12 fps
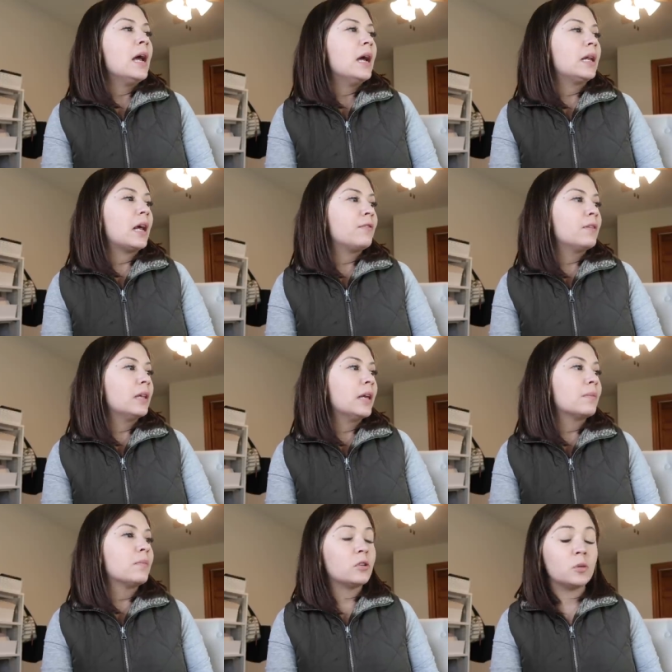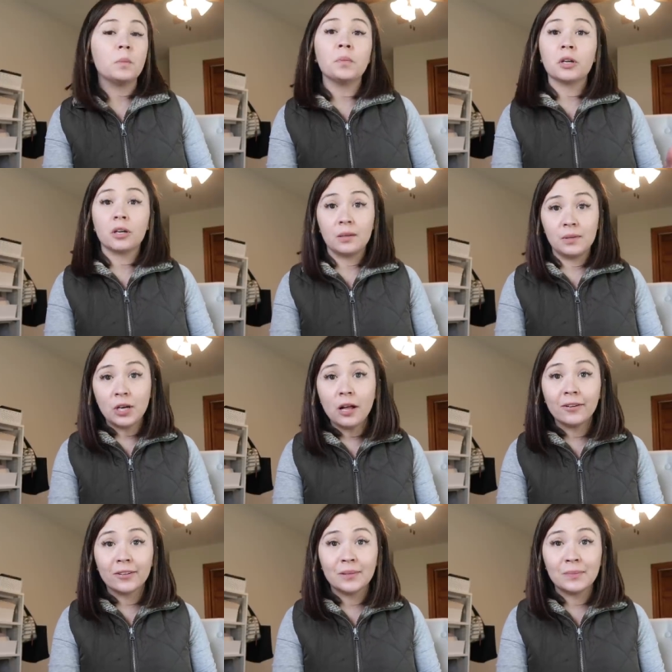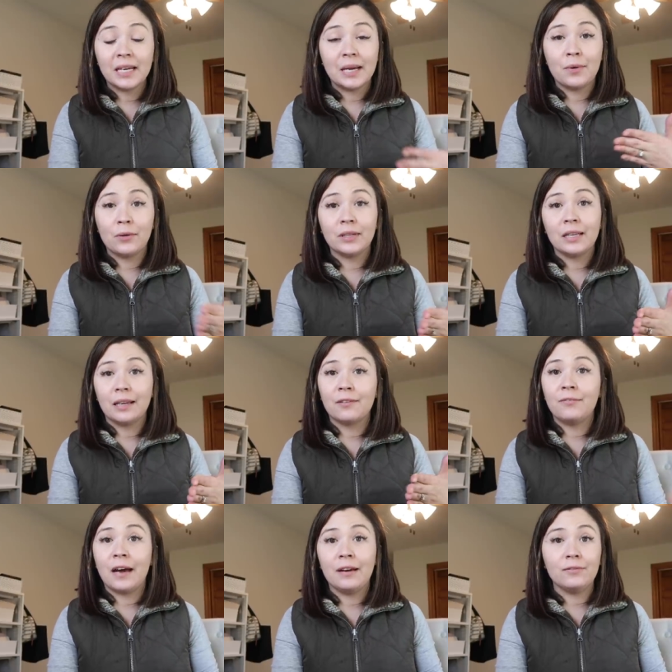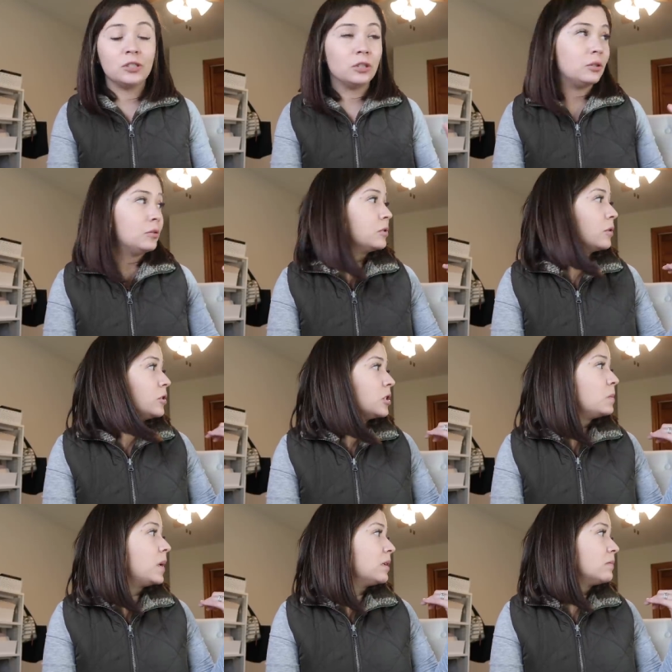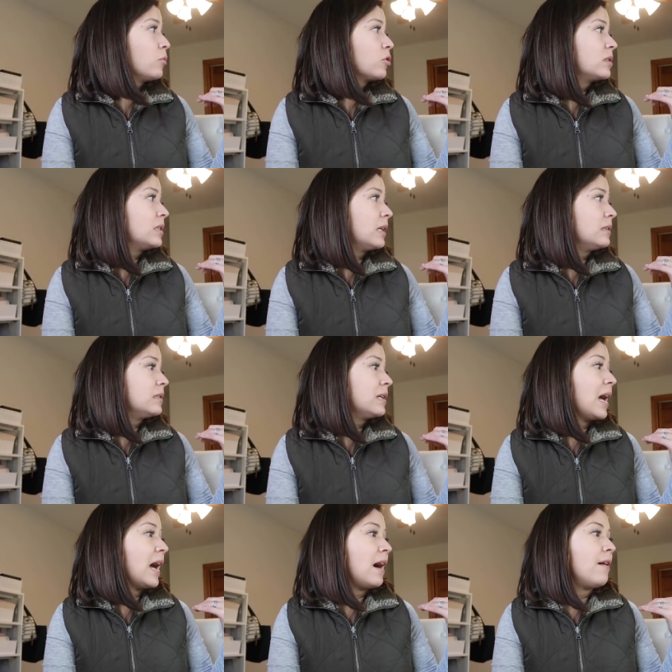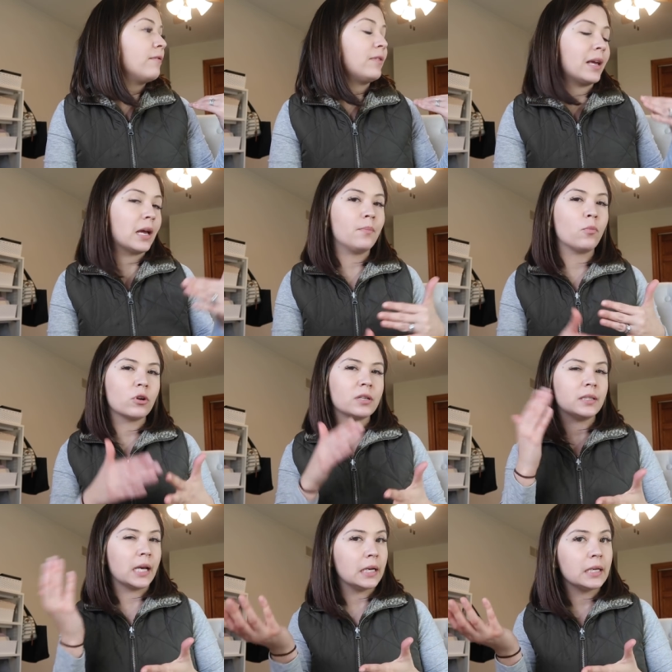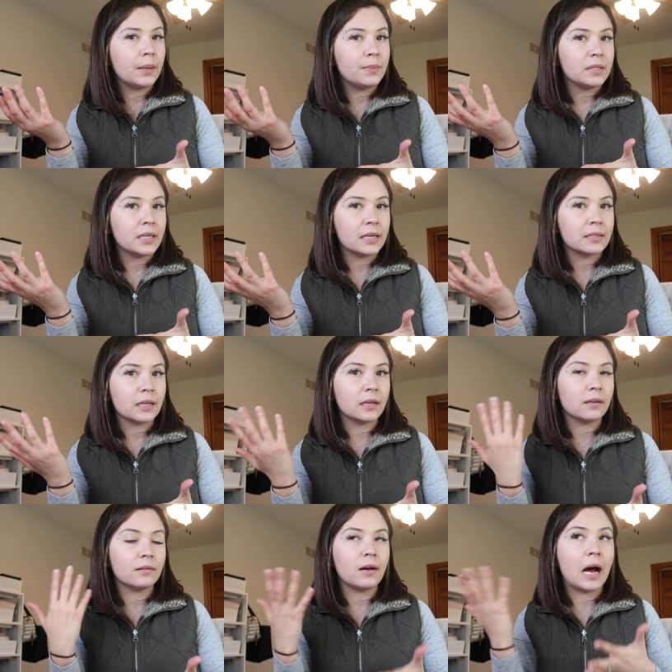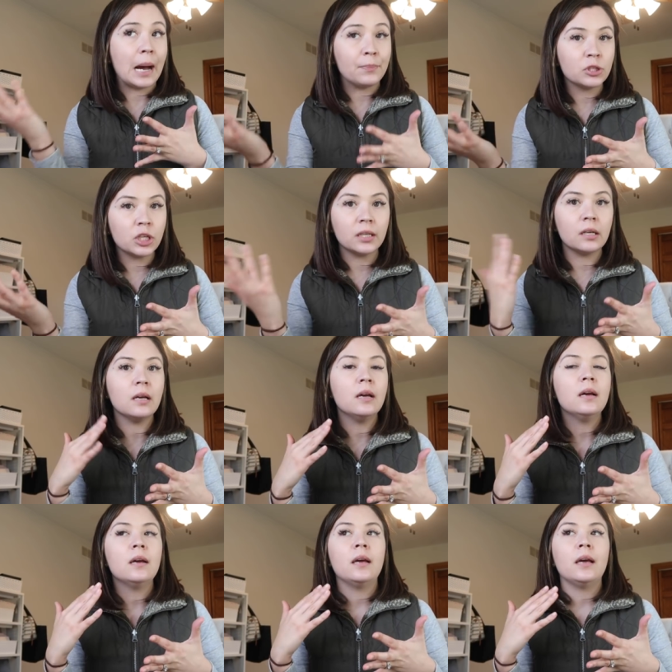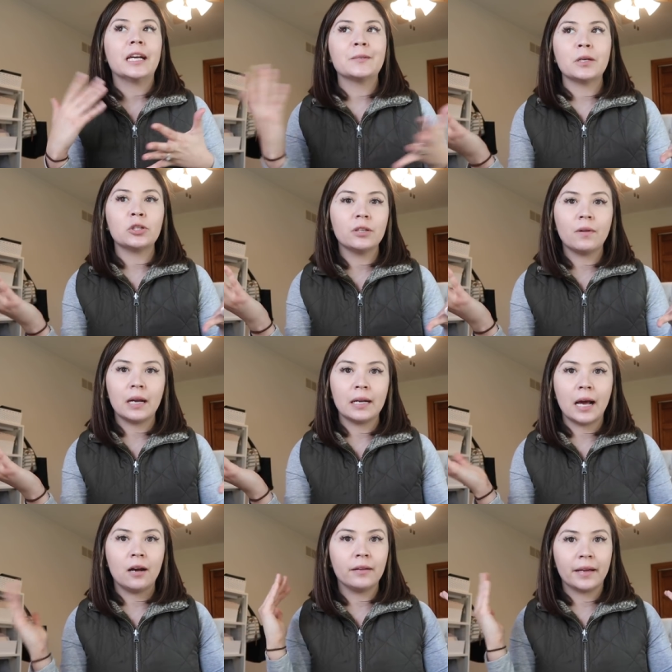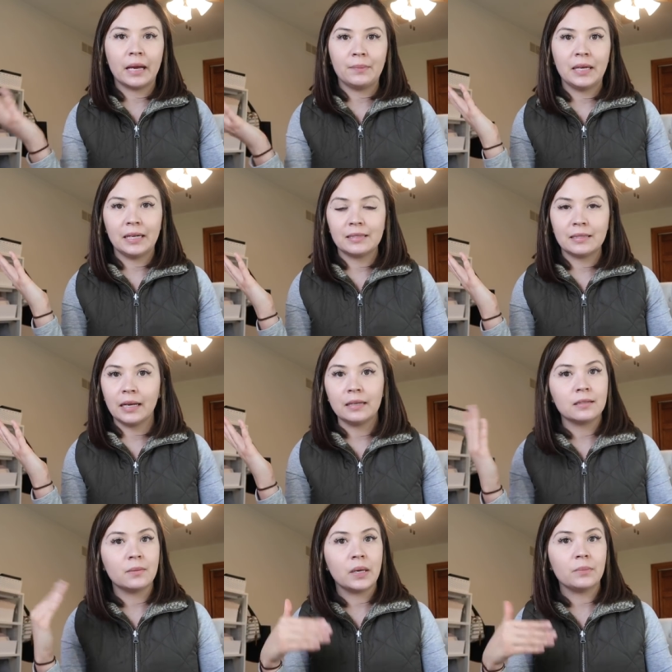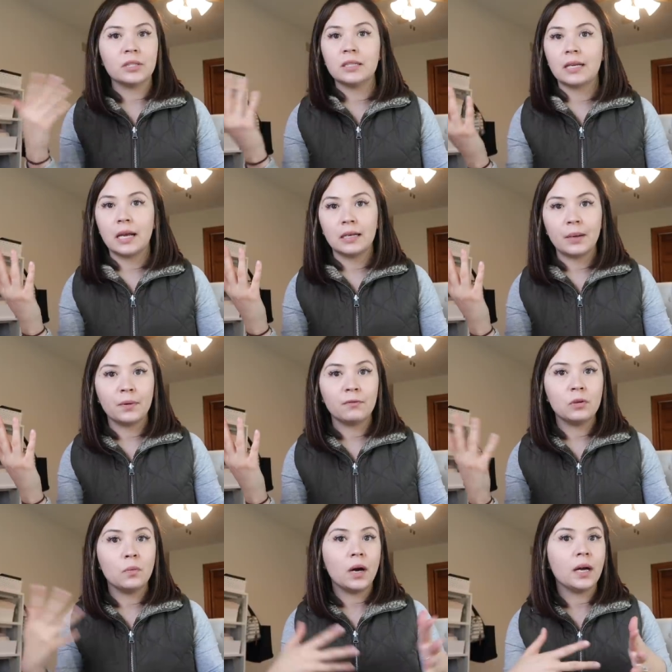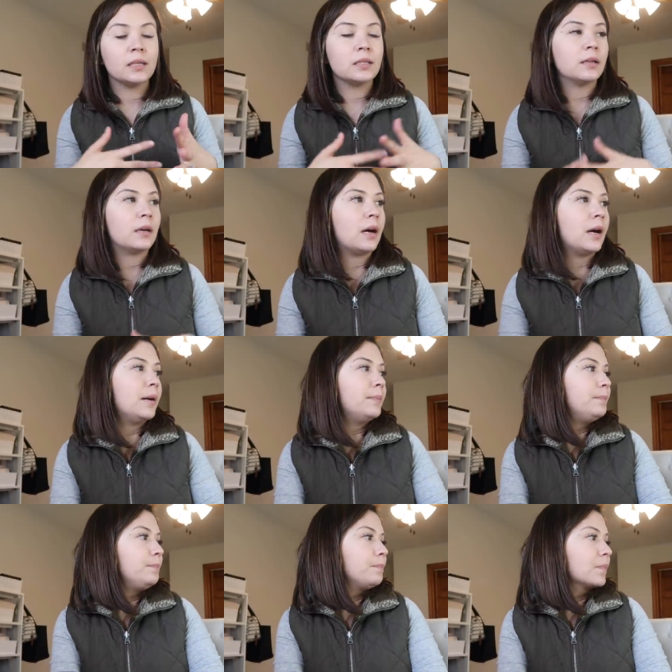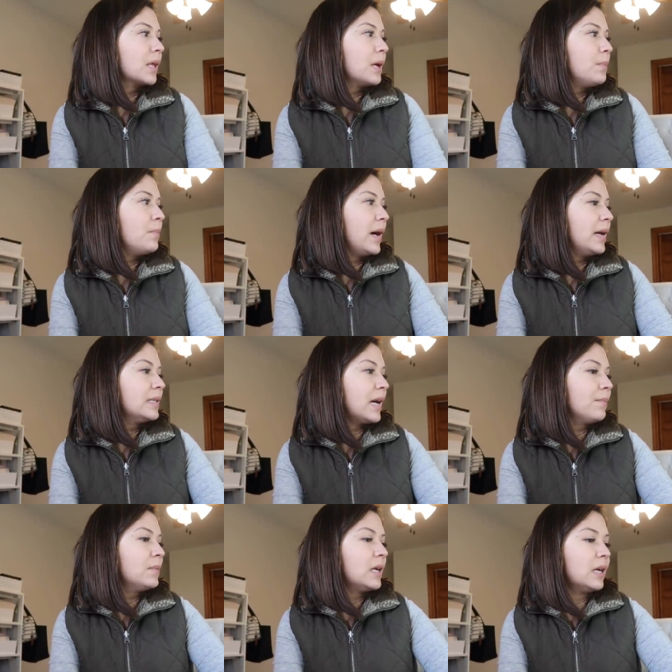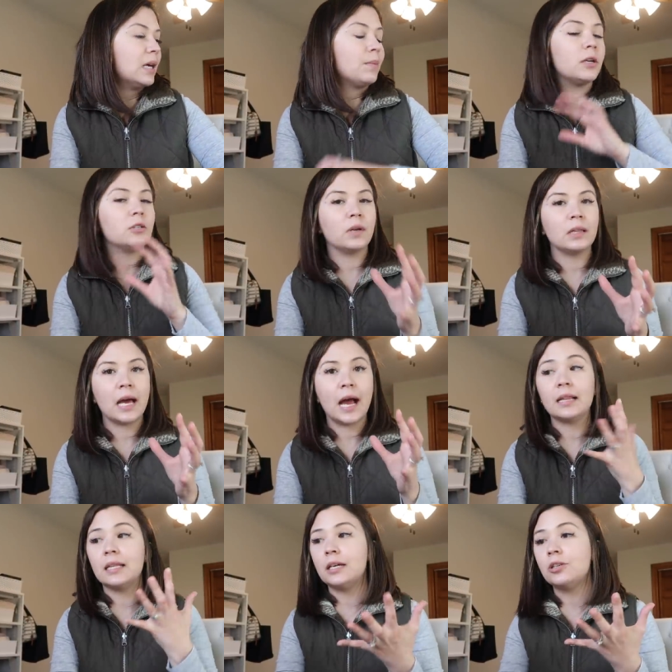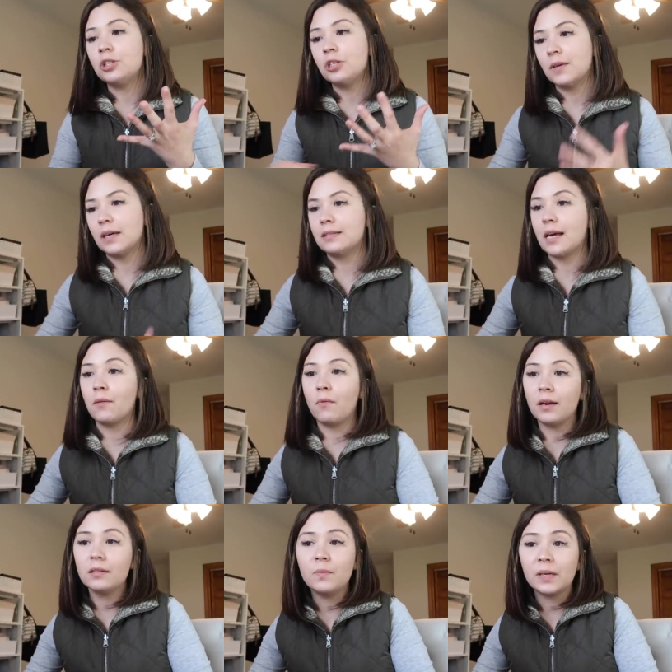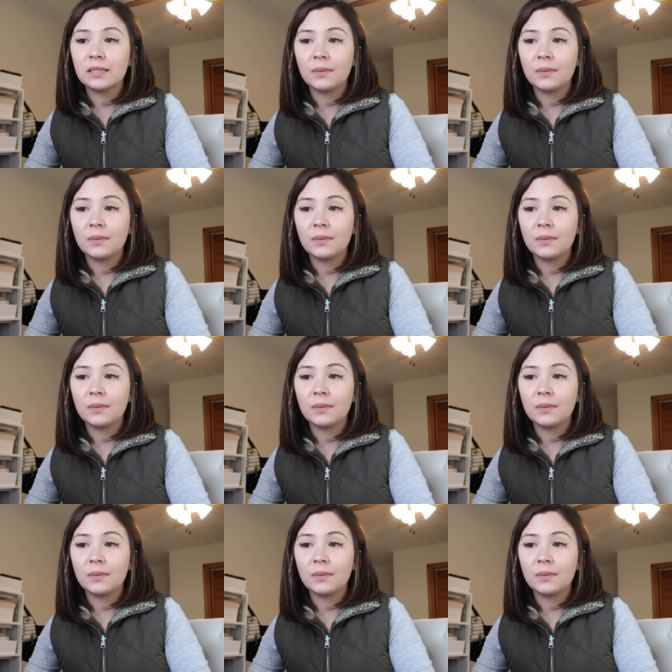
and I feel like most people are going to be taller than me I'm only like five two, so it just makes more sense to have like a more stand-up desk option especially right now like I mean it's nice to be able to stand up if you want um but I'm thinking about doing that. The issue is I want to pick